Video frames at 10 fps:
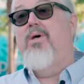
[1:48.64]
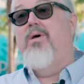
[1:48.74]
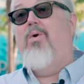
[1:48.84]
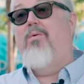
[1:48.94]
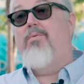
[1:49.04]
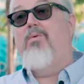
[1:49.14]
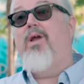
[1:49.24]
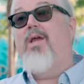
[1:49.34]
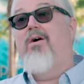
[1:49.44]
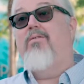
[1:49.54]
what we've been
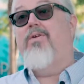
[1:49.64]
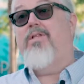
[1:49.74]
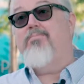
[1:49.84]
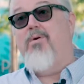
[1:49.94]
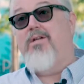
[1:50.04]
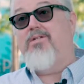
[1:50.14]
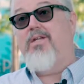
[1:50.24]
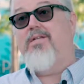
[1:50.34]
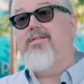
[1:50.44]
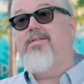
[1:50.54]
working on for this project
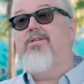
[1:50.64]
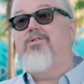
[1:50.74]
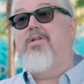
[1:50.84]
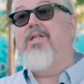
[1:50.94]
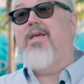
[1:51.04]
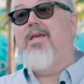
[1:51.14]
is essentially